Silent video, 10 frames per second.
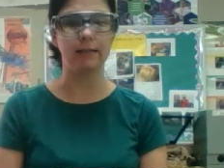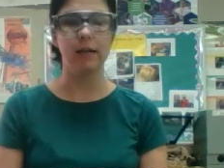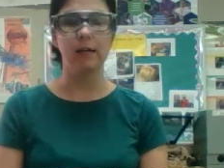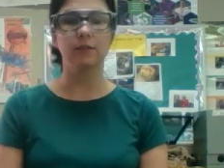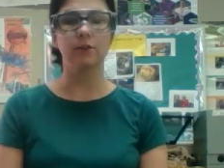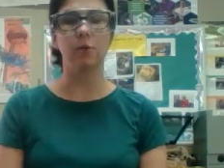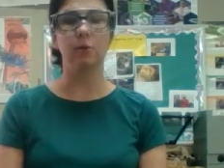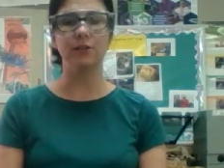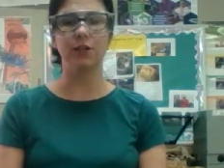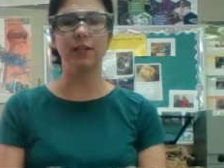So
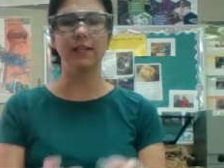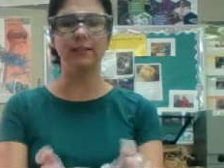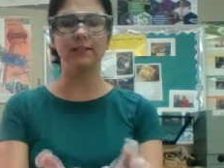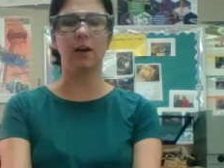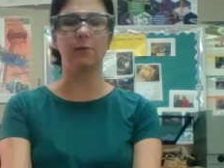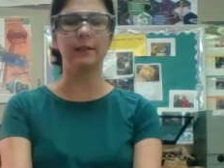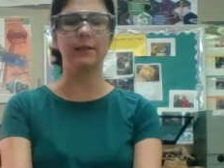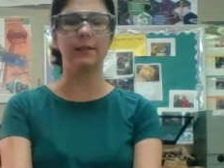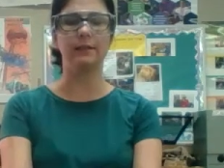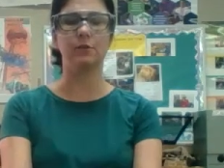what you're going to need to start with
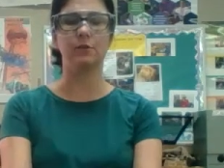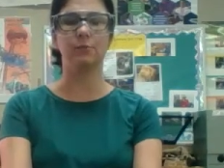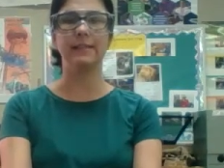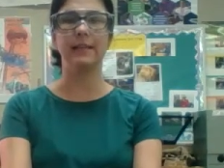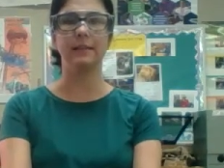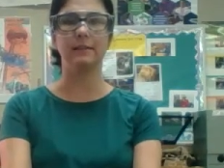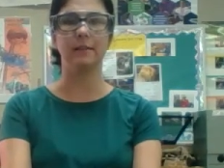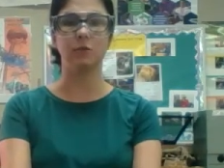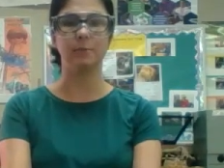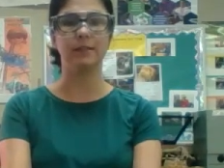is 3 test
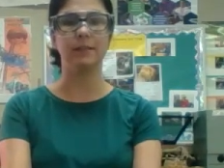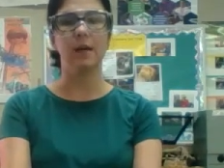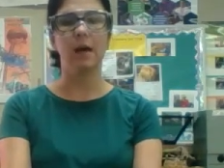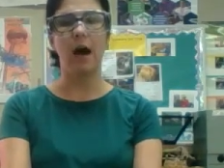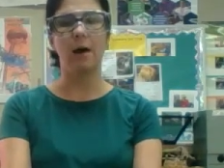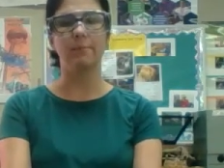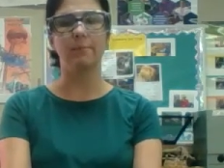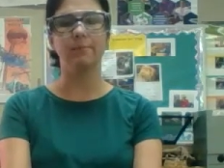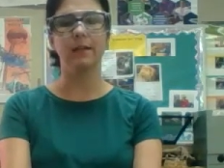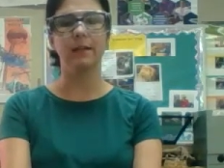tubes.
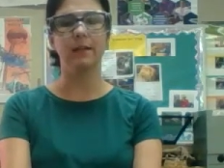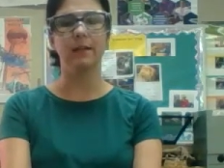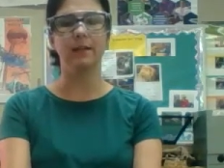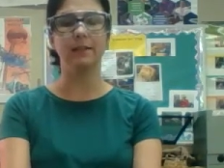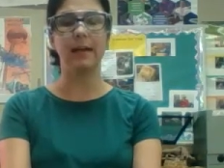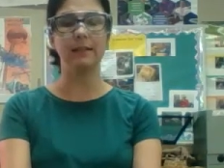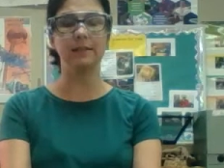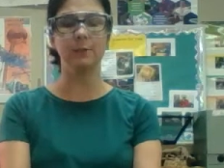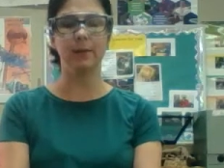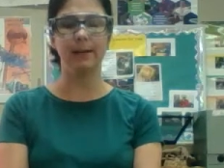The test
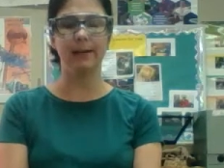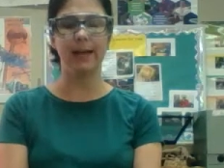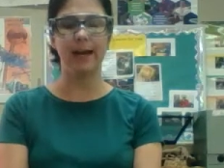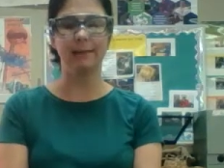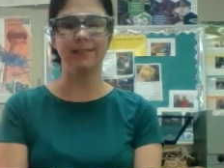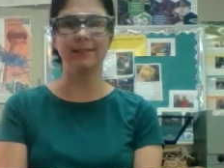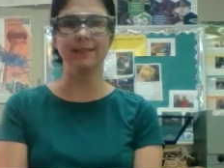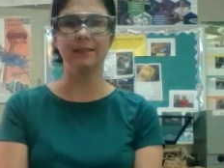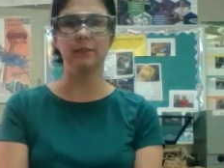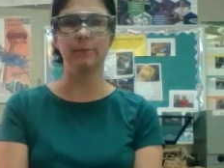tubes are being kept in
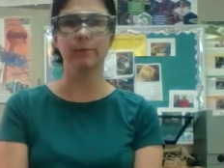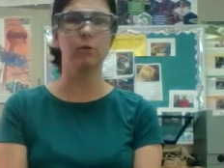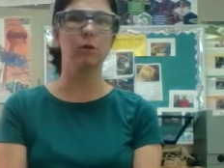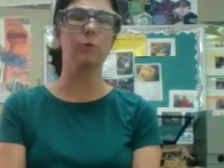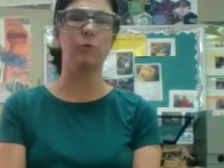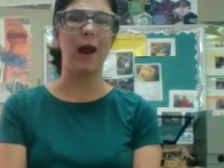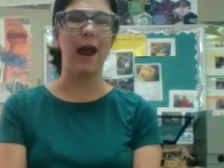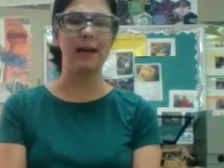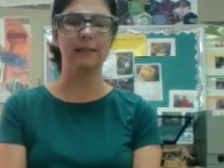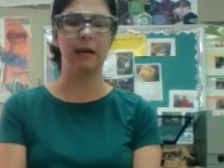these little blue
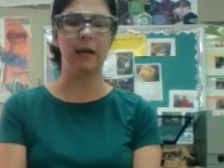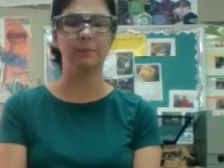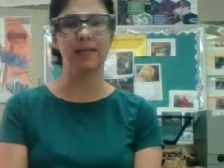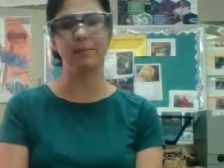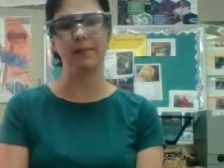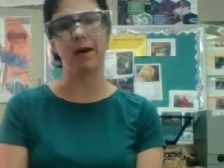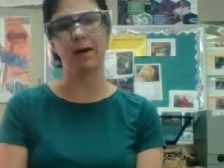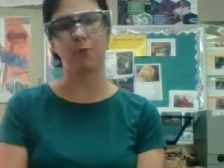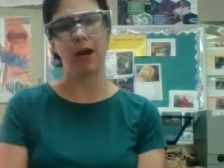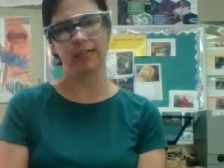racks. It helps keep them
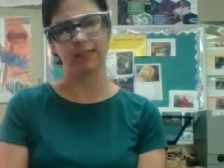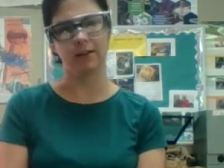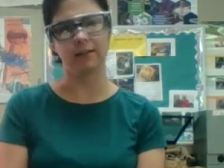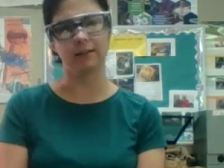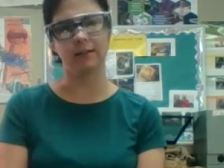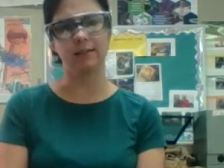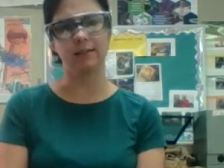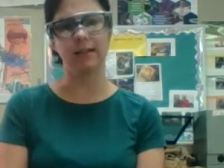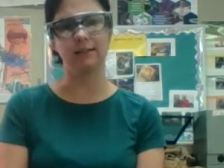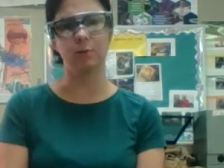upright. So this is the
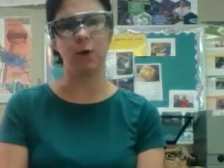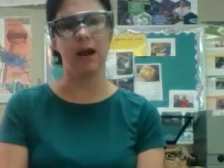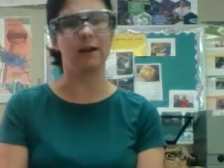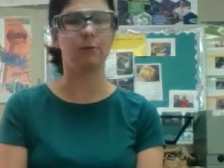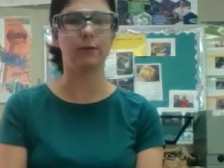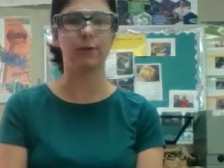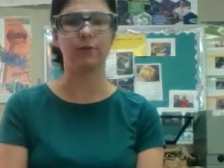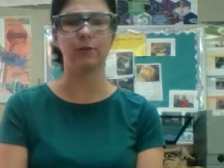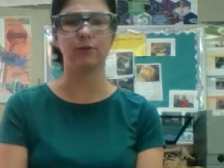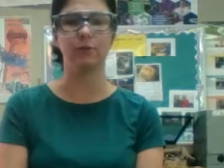test tube rack when it
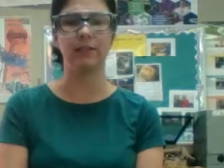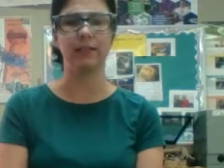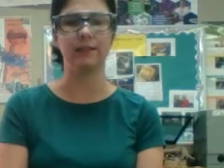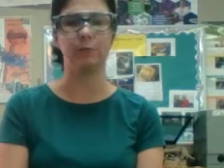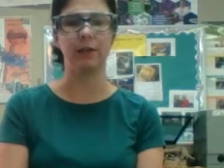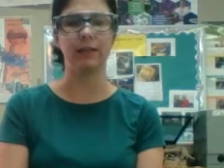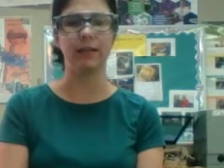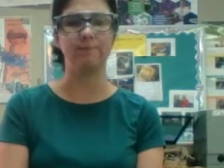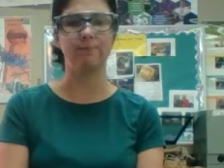refers to it in the pre-lab.